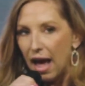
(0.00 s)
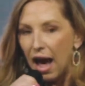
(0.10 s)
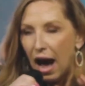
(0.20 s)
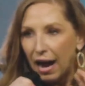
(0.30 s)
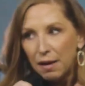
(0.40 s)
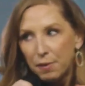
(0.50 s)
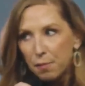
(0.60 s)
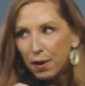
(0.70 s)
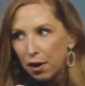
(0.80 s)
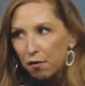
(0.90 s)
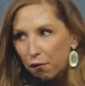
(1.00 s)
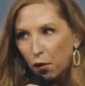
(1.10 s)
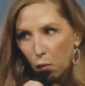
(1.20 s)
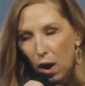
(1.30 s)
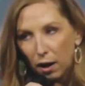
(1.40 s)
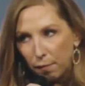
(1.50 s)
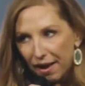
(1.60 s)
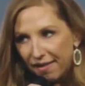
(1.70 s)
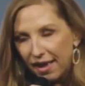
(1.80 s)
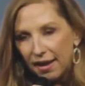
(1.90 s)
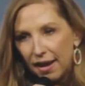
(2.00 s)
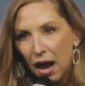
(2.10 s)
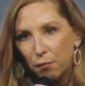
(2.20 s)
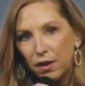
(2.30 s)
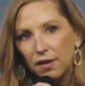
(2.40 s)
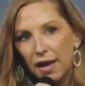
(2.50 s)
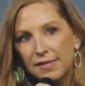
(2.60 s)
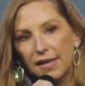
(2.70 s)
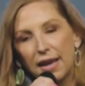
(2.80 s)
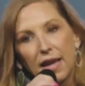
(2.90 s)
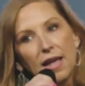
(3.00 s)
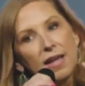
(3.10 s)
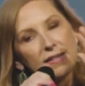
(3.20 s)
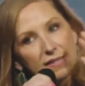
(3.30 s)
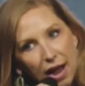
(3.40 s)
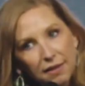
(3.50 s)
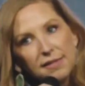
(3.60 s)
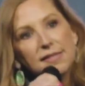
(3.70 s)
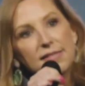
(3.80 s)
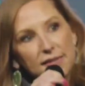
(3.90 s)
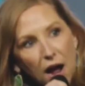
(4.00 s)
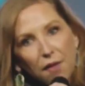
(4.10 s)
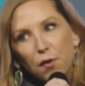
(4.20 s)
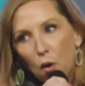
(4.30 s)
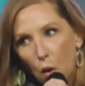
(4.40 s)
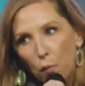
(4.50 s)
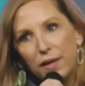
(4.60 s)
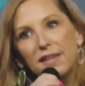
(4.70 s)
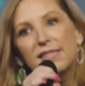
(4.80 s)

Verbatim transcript: I had been a parent for a while by then, and I realized like silence is not the goal because